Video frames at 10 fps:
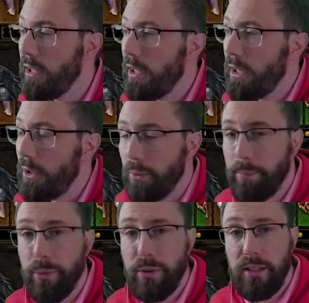You want to
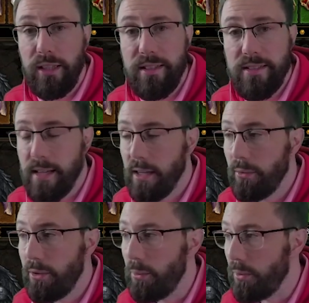put the elites down.
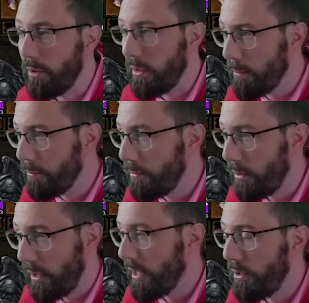You want to go
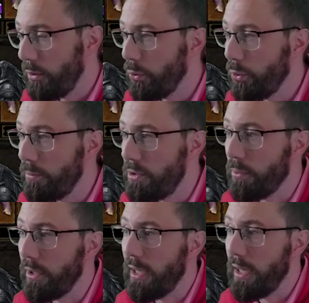get the orbs. You
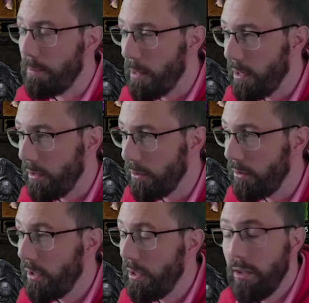want to get your pylon.
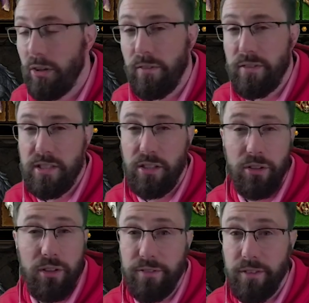And obviously, you're
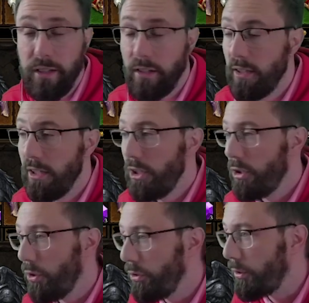looking for like
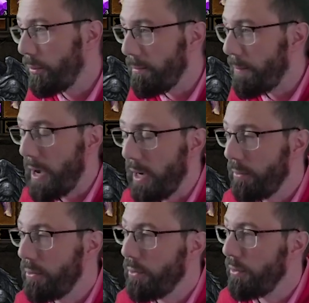conduit and power
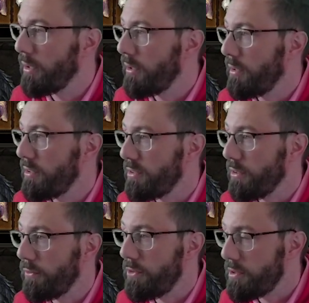and all that kind of
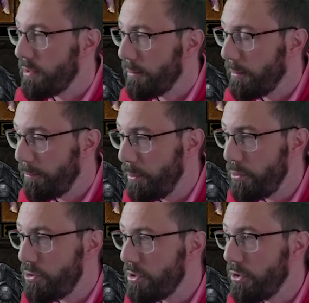stuff just to
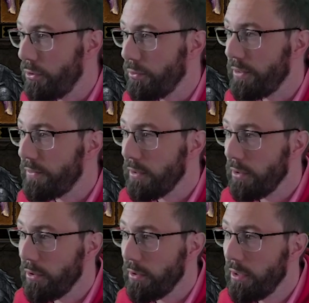boost your rift
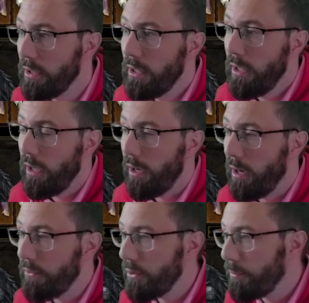along.
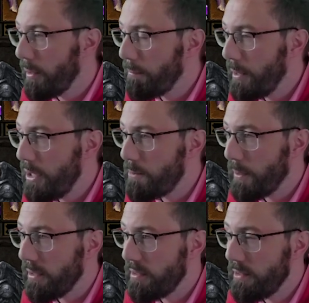I've got the Rampage
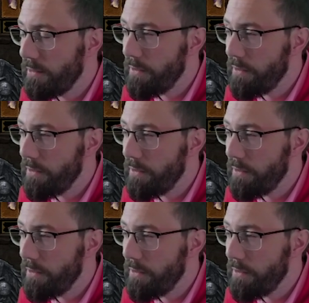passive.